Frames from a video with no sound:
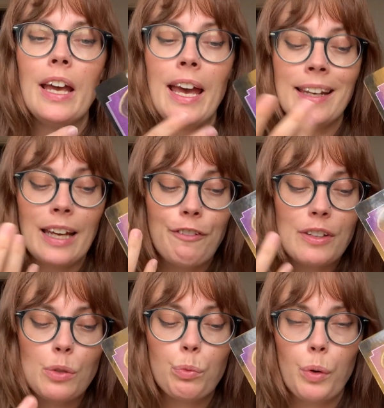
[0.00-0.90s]
And if
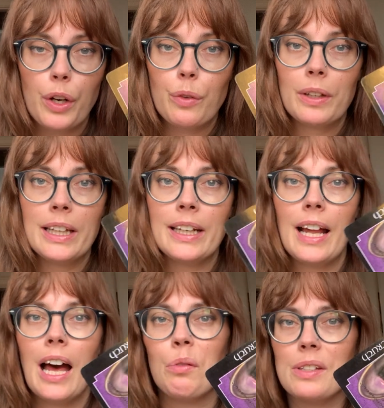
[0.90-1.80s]
it's work related,
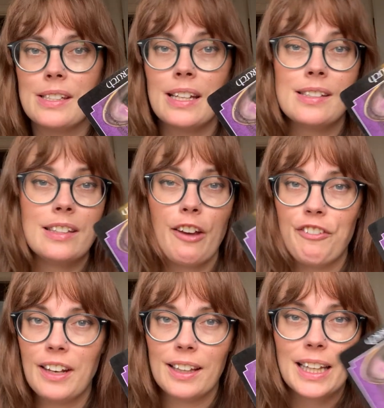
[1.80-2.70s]
I would say it's
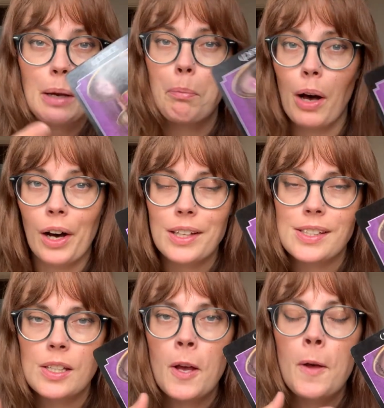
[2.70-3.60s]
definitely a boss